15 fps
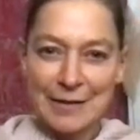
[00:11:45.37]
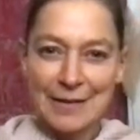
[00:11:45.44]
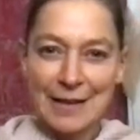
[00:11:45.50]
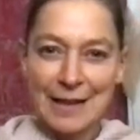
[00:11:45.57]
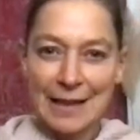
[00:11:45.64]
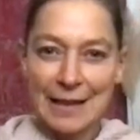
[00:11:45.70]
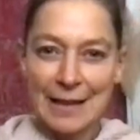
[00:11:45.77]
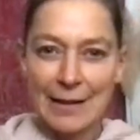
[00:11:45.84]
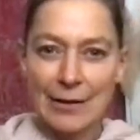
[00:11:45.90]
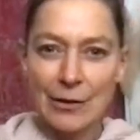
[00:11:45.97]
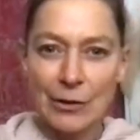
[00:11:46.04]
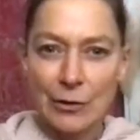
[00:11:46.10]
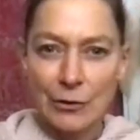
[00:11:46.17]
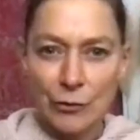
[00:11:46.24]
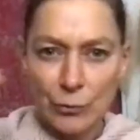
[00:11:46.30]
like I
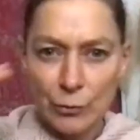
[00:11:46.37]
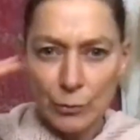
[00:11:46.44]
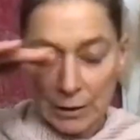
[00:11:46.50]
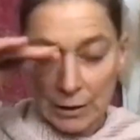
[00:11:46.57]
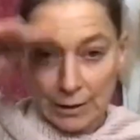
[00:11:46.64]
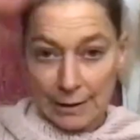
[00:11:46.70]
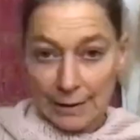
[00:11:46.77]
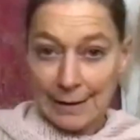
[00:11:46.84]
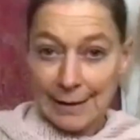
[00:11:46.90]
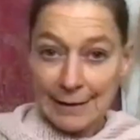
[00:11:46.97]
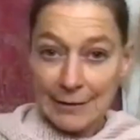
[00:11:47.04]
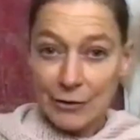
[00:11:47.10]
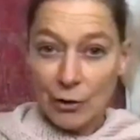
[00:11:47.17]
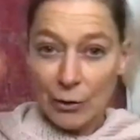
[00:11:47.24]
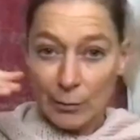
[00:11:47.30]
learned to let
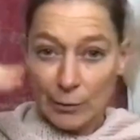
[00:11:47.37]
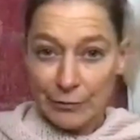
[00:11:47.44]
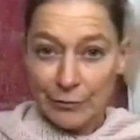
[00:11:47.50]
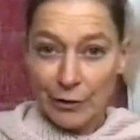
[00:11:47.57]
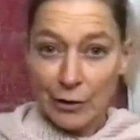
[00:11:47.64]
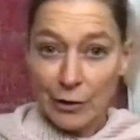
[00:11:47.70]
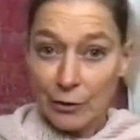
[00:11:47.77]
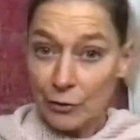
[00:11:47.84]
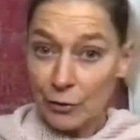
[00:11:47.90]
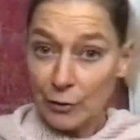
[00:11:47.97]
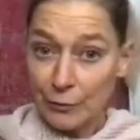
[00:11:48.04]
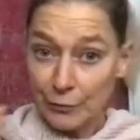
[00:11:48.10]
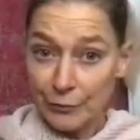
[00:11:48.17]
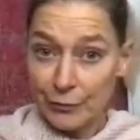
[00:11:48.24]
go of a lot of